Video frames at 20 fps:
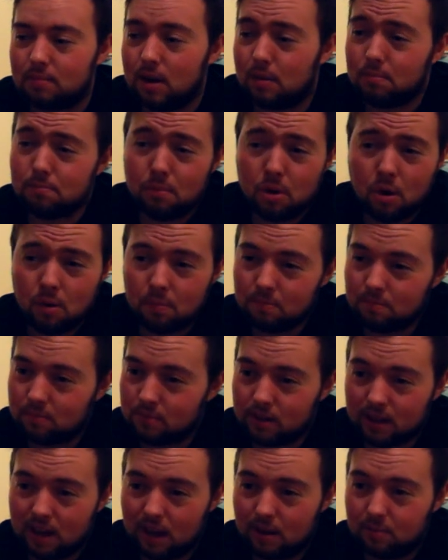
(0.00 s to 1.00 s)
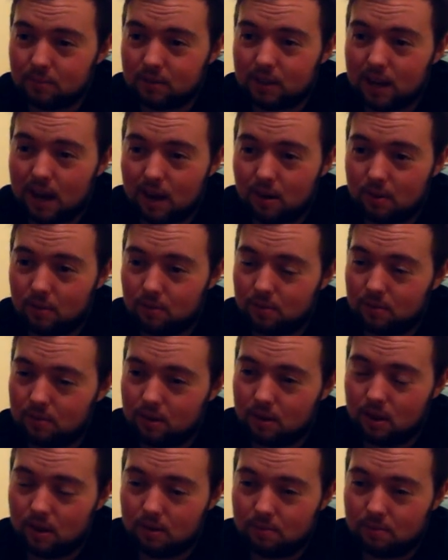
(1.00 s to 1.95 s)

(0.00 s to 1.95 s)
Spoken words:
My mum came down